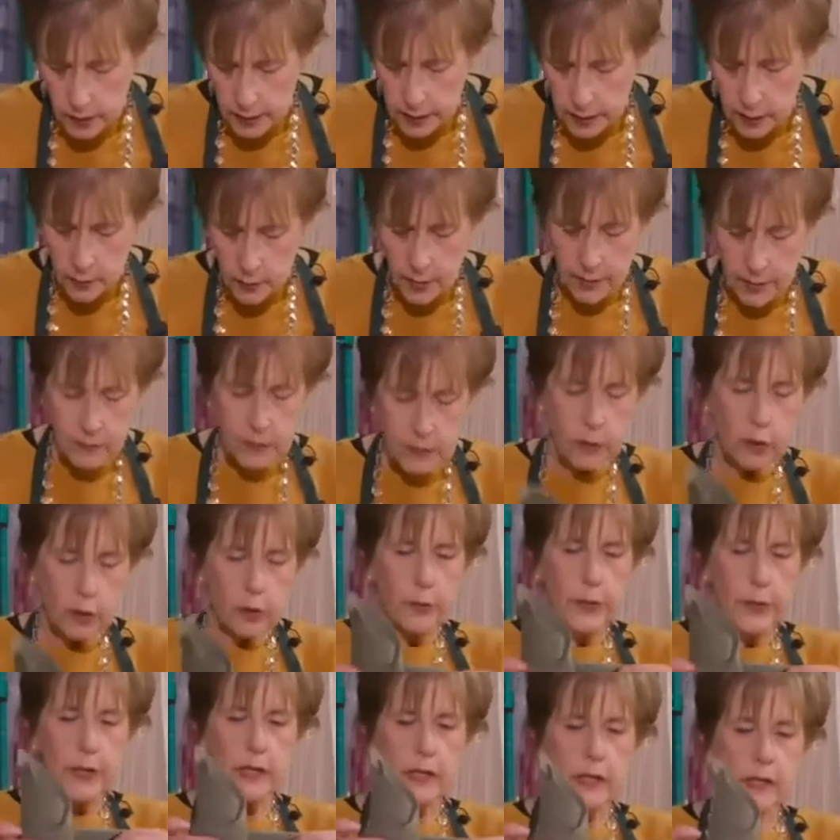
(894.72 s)
And you have a little
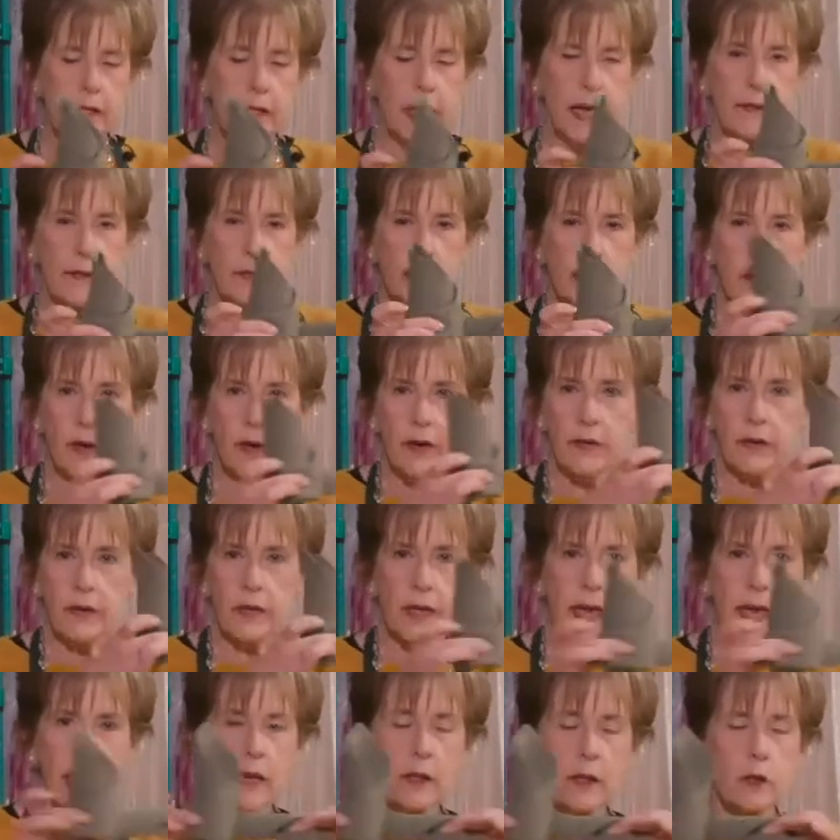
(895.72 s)
piece left. You have it
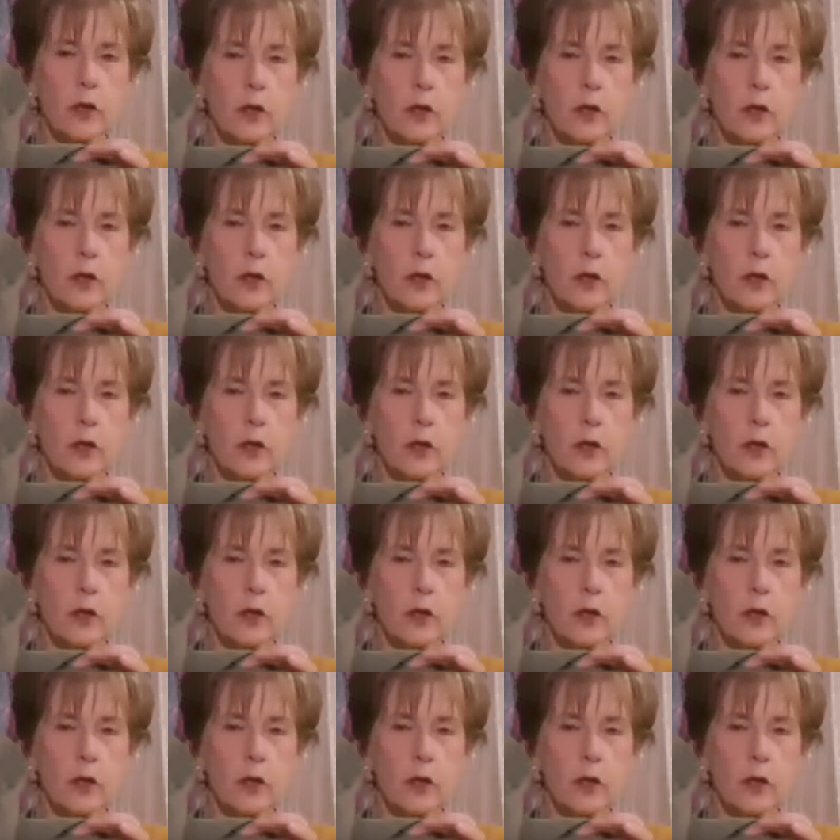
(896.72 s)
now,